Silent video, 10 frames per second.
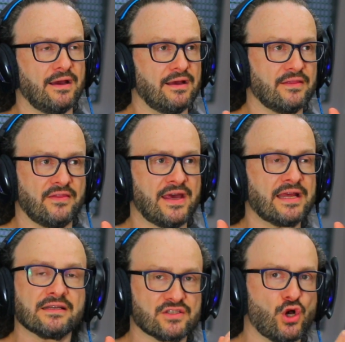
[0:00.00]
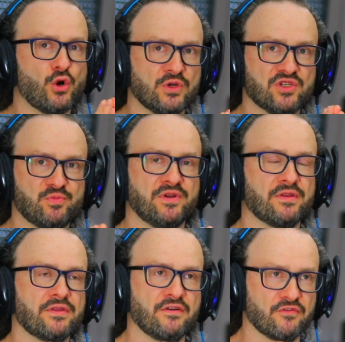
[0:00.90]
That has always been a
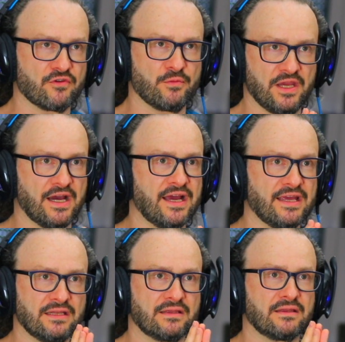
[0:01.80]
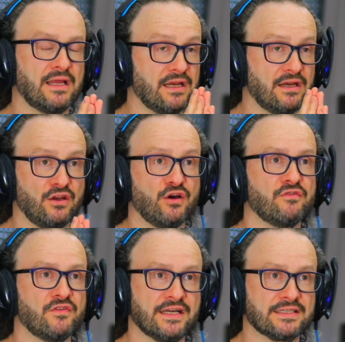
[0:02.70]
thing for me. I love
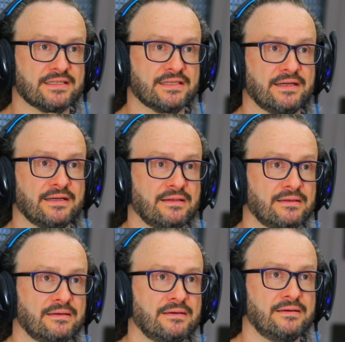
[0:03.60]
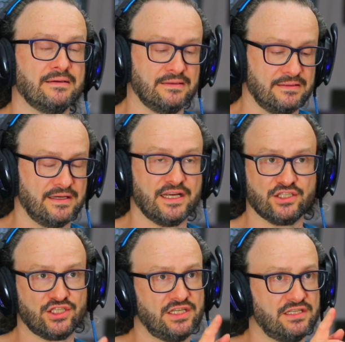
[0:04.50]
that style. And
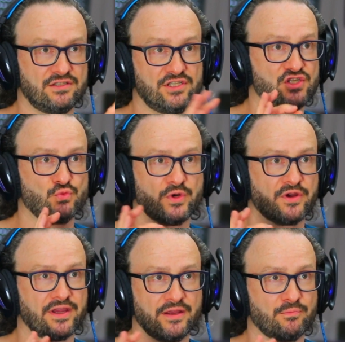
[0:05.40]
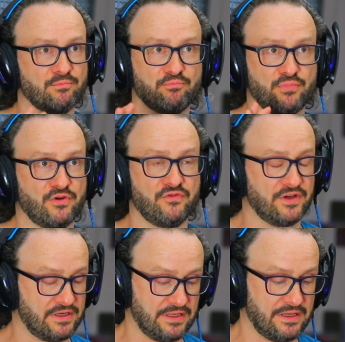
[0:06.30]
she's wearing it
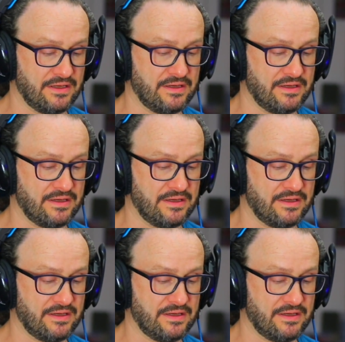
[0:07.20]
perfectly.